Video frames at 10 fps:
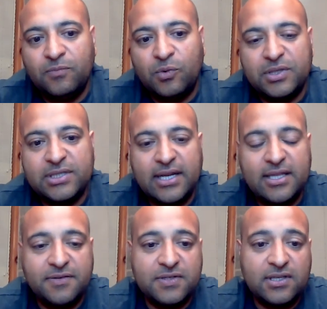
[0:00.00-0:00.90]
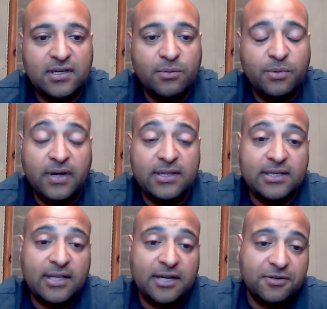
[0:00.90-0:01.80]
When we're designing this facility, we've got
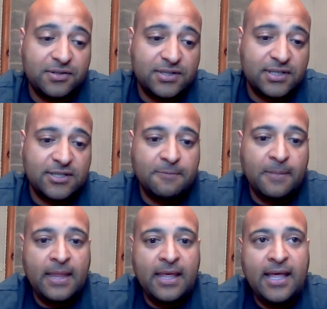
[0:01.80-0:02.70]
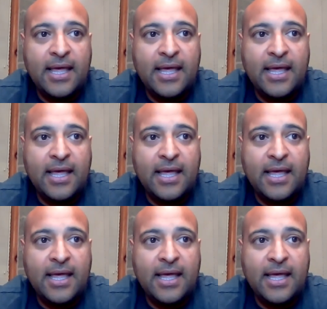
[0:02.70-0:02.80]
the electrical system,